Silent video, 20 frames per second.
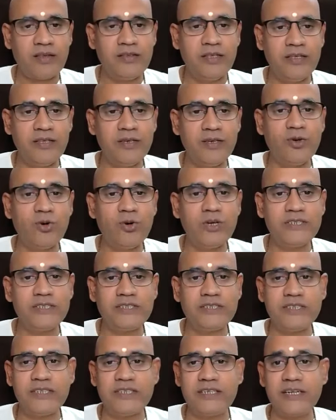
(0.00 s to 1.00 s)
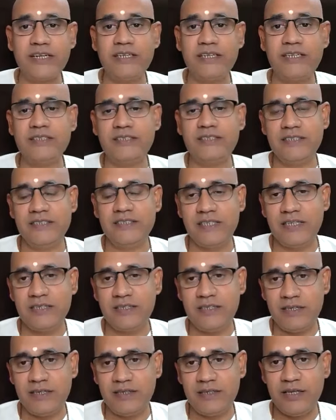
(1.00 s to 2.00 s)
The egoistic tendencies,
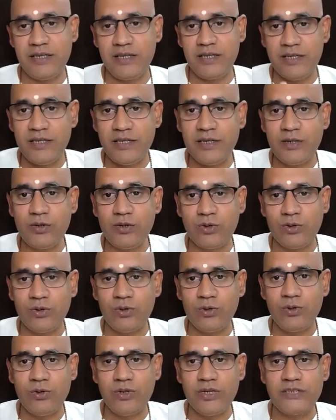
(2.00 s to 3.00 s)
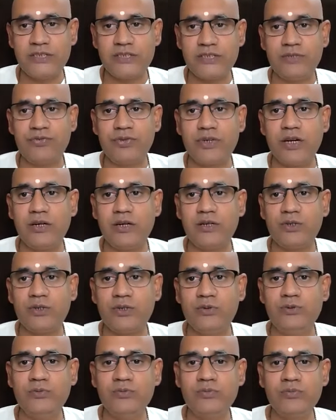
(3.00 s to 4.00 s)
that, that the ego is difficult
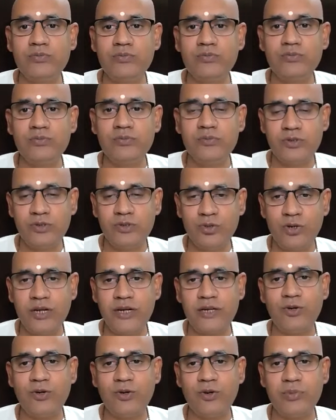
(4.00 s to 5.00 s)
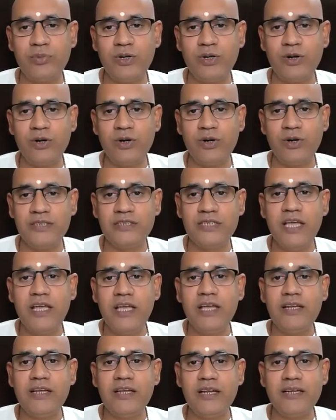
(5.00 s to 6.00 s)
to, to let go because
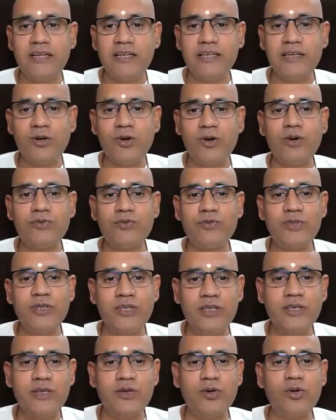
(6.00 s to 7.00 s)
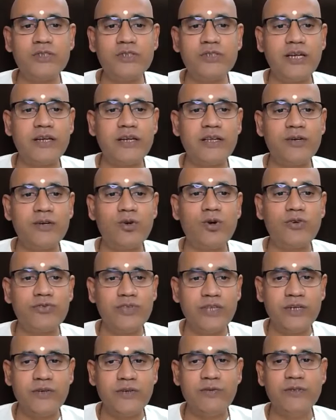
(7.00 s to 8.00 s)
letting go of the ego is letting go of
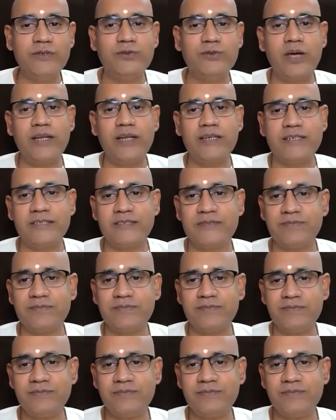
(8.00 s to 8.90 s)
the individuality.